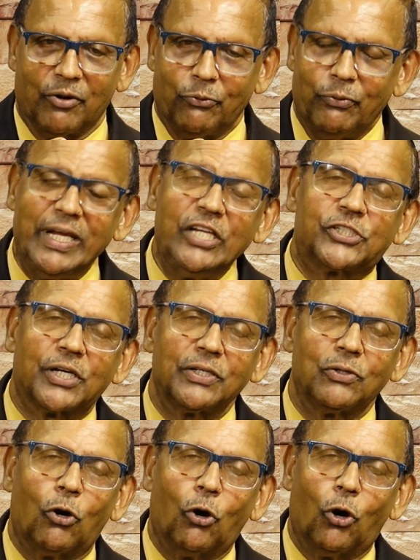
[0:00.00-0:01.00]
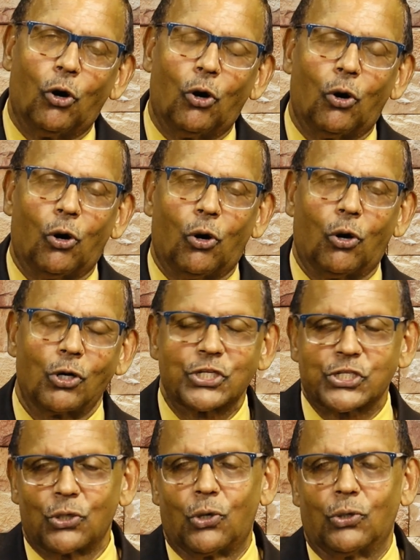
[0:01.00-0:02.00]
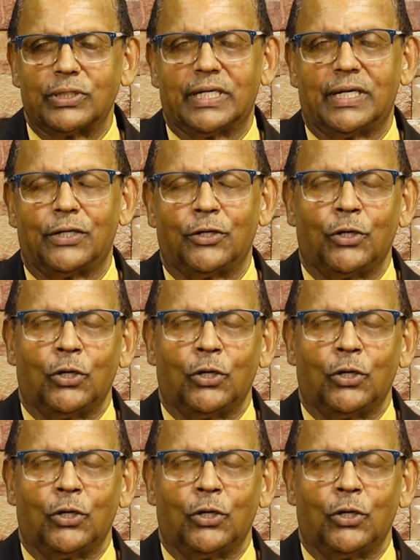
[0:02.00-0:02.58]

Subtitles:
region or zone,